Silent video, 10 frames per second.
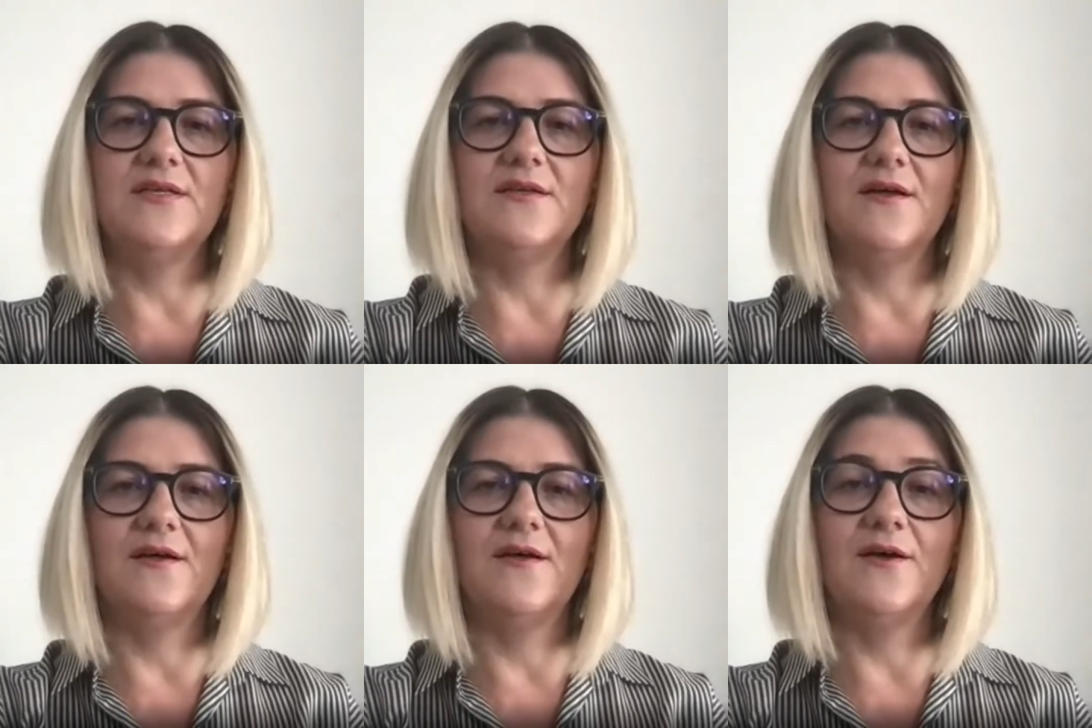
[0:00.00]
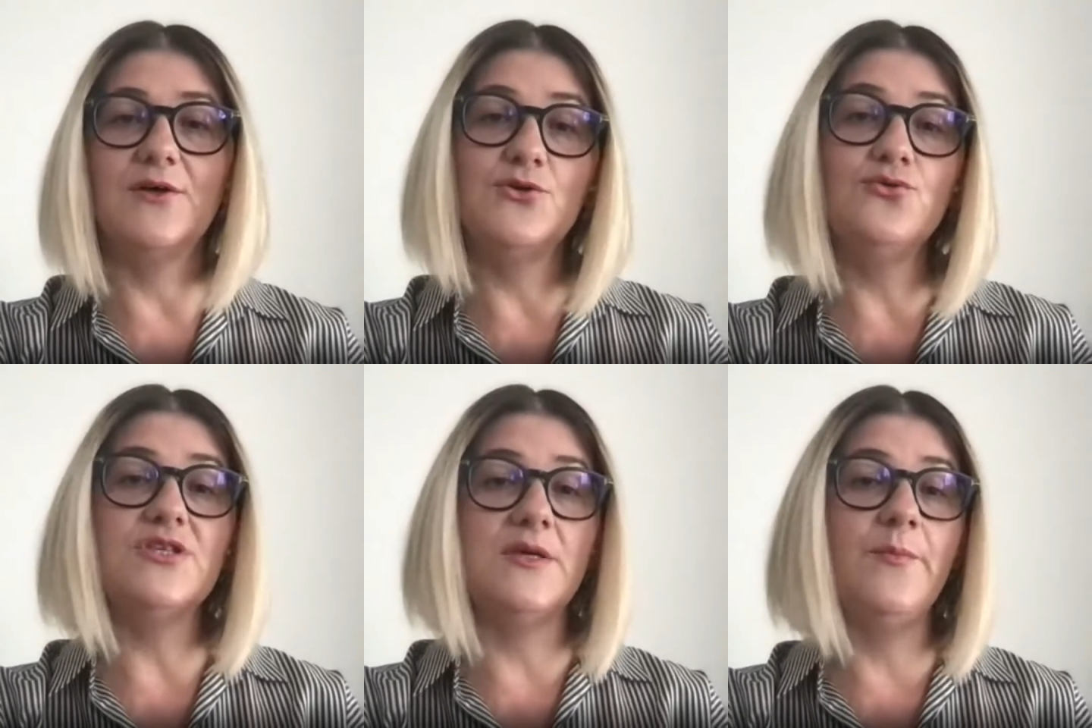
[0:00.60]
a
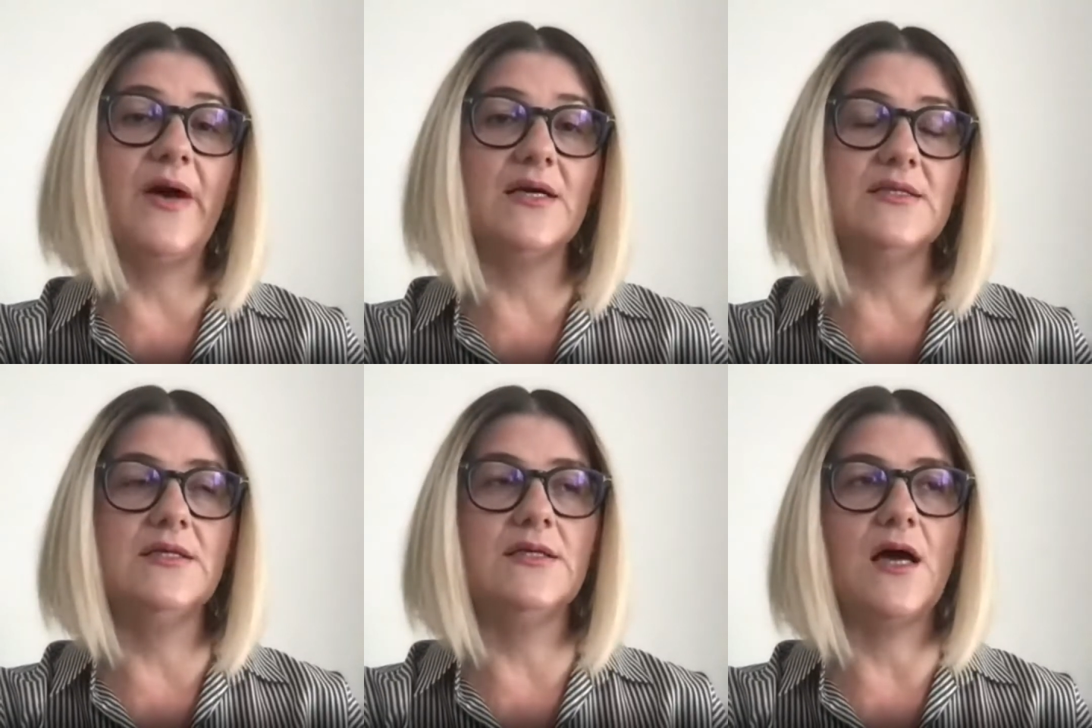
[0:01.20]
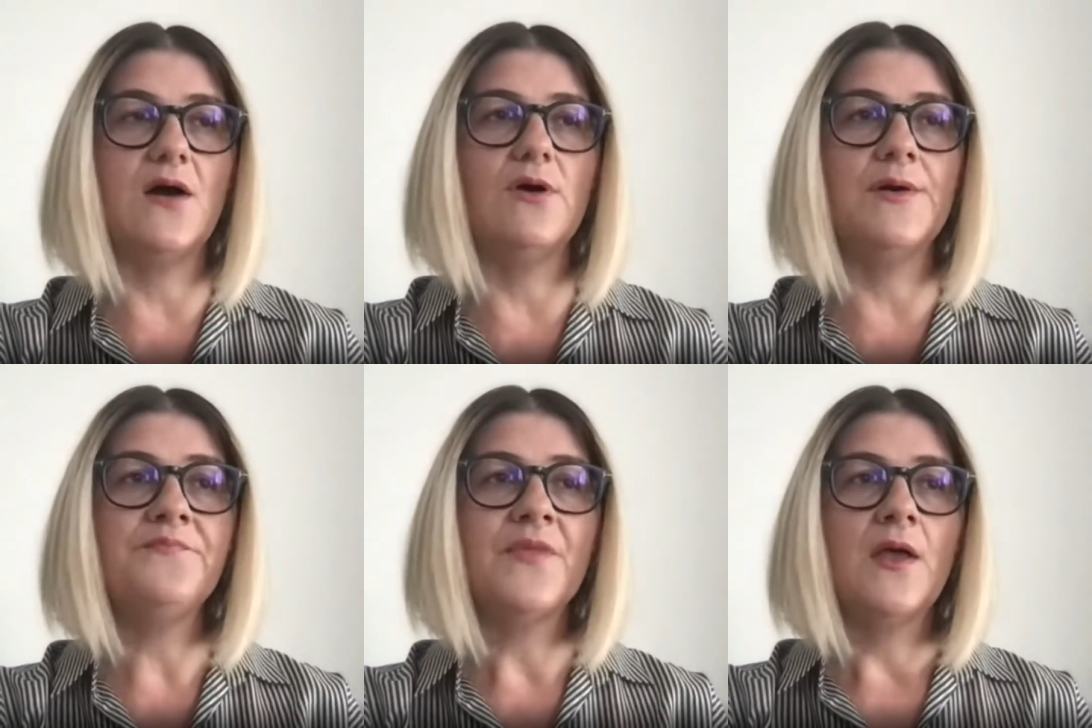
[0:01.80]
huge impact in our